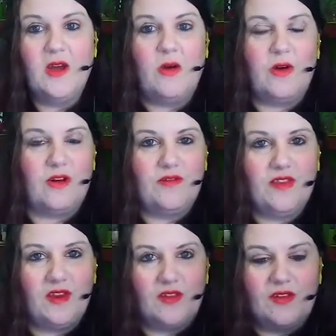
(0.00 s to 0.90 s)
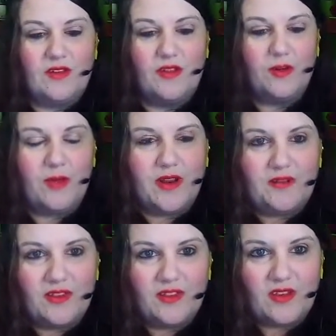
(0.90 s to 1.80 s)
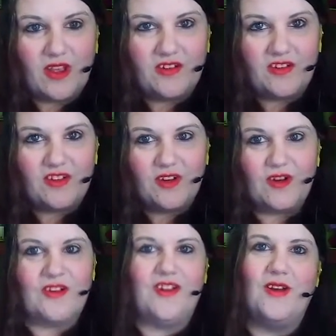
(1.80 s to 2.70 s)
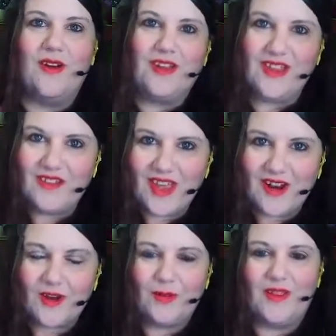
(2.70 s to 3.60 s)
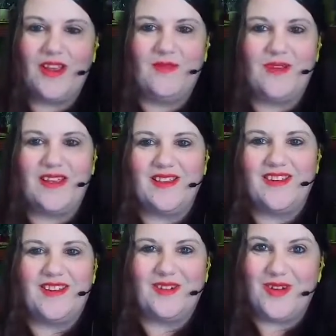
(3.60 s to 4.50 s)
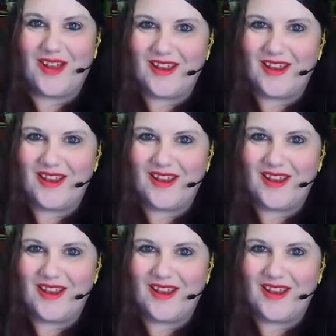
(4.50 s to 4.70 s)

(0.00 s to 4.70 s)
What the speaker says: Or if, you know, there's a little bit of a dessert, you know, I'll leave that on a plate because, you know,